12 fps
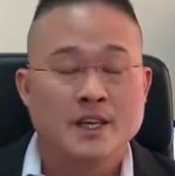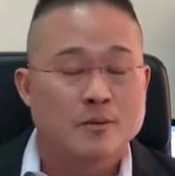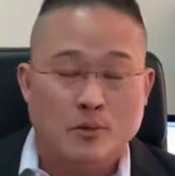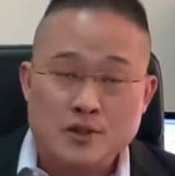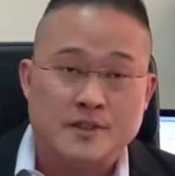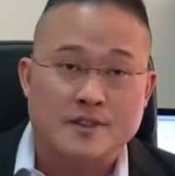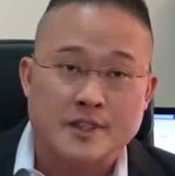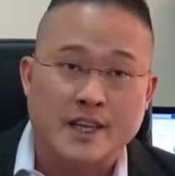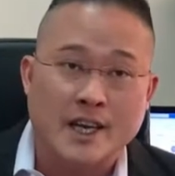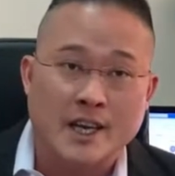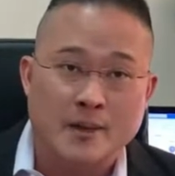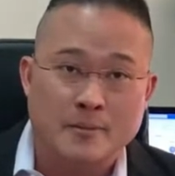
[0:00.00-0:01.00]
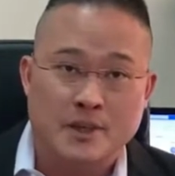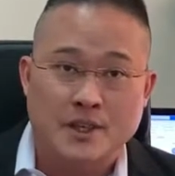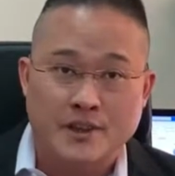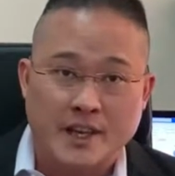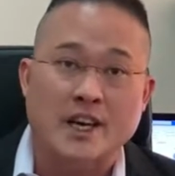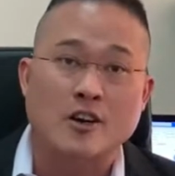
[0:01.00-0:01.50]
Most of the time,
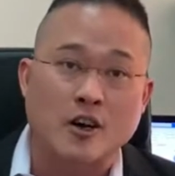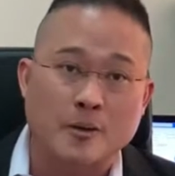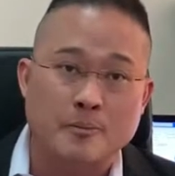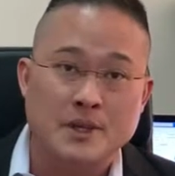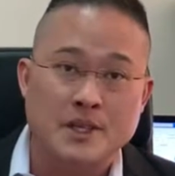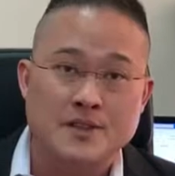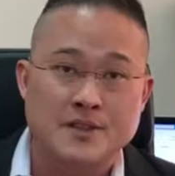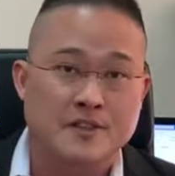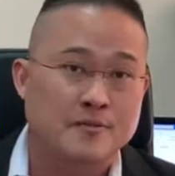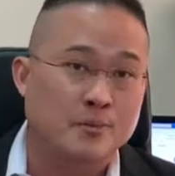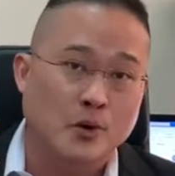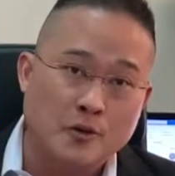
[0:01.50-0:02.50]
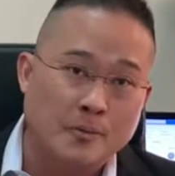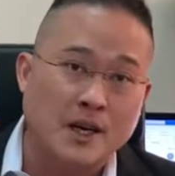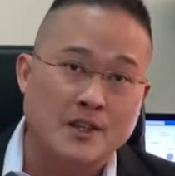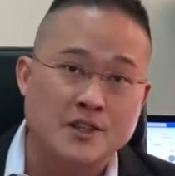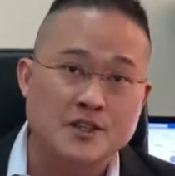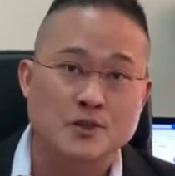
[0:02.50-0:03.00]
there are copies if both
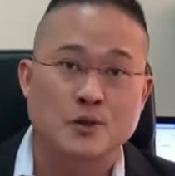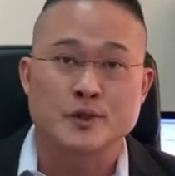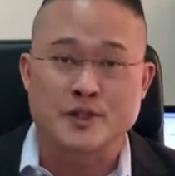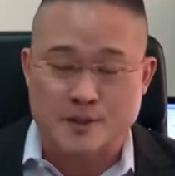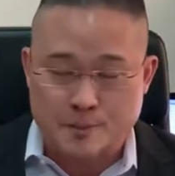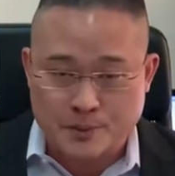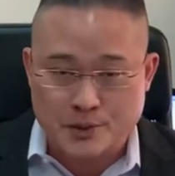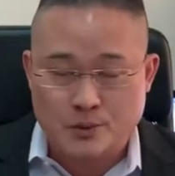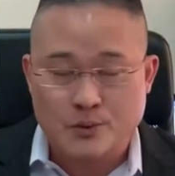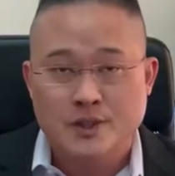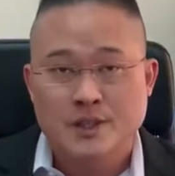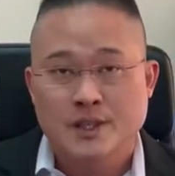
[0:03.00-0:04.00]
parties don't dispute